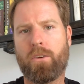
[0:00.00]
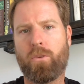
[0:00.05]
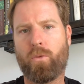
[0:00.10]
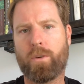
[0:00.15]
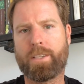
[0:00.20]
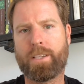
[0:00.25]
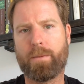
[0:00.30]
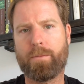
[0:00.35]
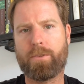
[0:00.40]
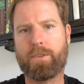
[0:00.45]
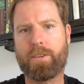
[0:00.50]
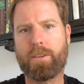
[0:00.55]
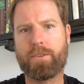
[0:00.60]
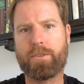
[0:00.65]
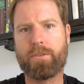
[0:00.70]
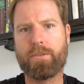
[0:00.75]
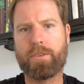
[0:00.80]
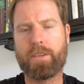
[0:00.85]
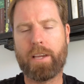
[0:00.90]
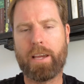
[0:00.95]
What's up,
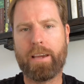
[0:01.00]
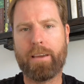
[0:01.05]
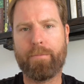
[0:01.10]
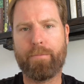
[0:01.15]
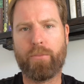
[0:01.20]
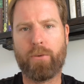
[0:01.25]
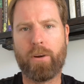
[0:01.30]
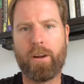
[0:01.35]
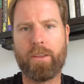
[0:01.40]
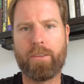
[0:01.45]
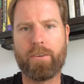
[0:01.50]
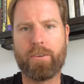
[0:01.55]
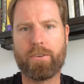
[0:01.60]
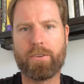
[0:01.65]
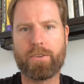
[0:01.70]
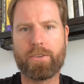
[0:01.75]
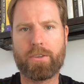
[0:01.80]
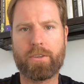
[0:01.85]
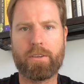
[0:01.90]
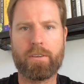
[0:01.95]
sisters and
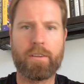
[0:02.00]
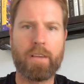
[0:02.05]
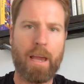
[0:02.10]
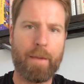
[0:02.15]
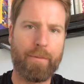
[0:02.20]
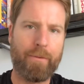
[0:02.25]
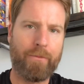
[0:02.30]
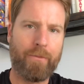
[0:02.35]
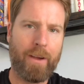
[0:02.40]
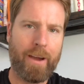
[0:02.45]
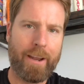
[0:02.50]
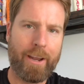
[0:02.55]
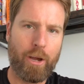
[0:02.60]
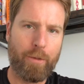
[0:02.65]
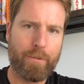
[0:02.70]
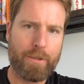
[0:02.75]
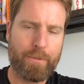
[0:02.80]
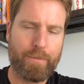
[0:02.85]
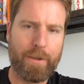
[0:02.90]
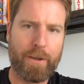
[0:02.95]
brothers? Happy Friday.
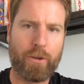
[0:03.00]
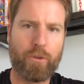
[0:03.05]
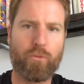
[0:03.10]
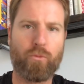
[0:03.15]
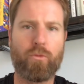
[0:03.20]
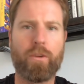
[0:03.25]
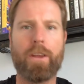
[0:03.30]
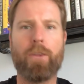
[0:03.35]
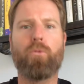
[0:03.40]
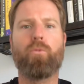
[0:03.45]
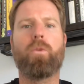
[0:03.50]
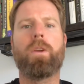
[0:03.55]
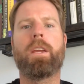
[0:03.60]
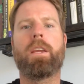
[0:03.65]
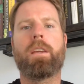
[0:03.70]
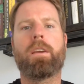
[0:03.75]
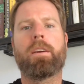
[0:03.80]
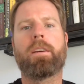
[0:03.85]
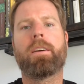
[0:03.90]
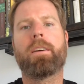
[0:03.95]
Hope it's been a great
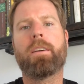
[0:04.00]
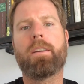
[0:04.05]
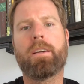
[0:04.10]
week.